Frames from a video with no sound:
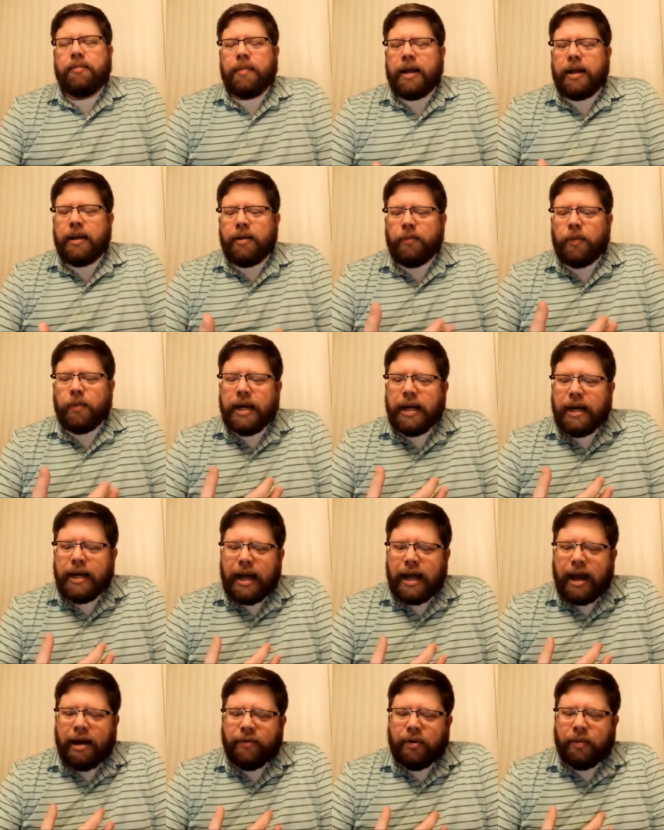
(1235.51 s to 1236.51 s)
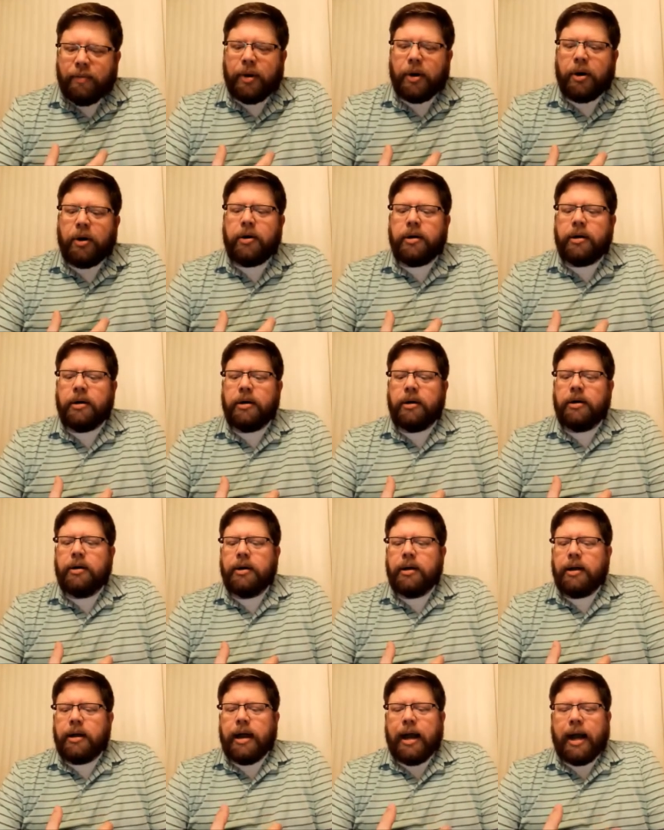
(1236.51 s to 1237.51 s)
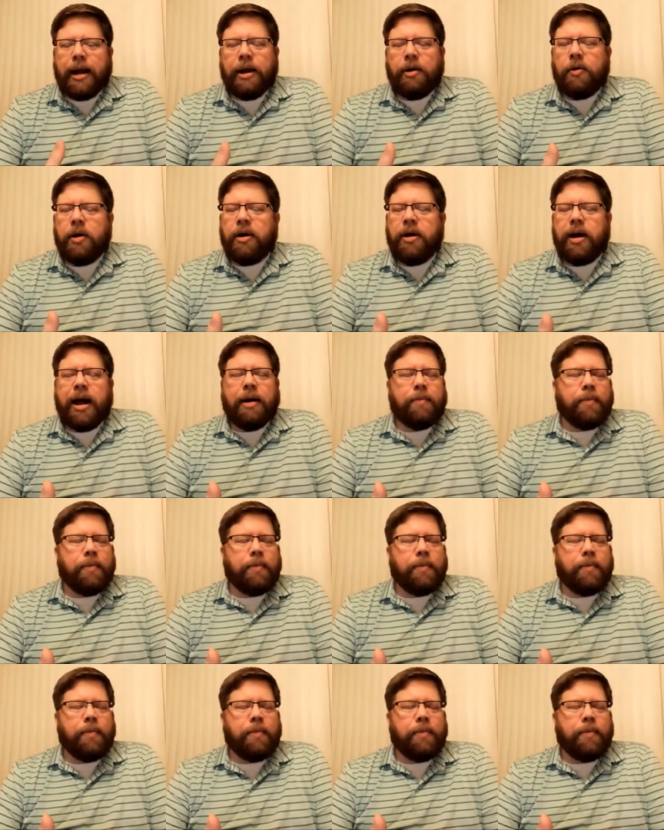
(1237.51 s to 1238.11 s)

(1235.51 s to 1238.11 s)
Man, that we need to have a burden I know I,